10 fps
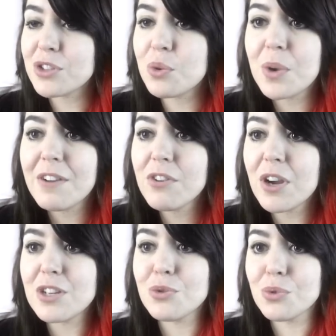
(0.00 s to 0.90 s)
so
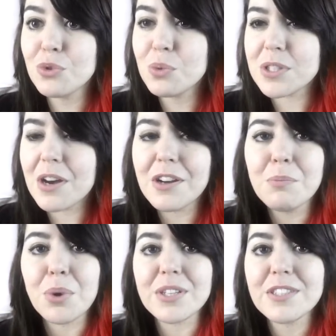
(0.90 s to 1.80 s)
whatever I drew was
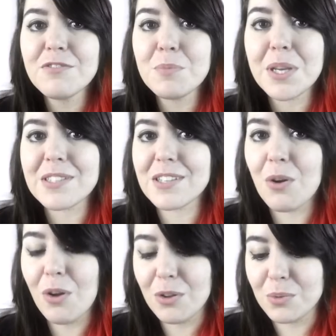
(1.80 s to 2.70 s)
unimpressive because it
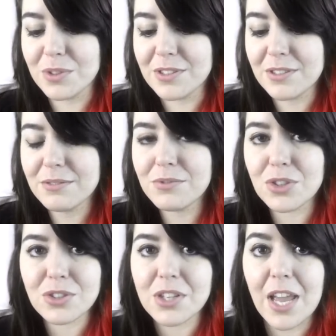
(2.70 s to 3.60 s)
all was
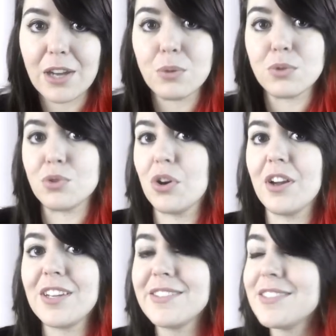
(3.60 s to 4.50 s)
just Echo's
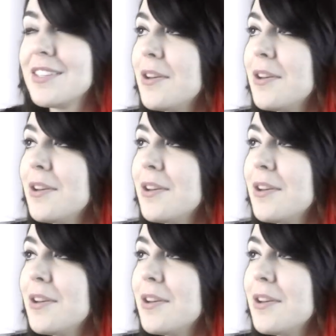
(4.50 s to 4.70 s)
drawings.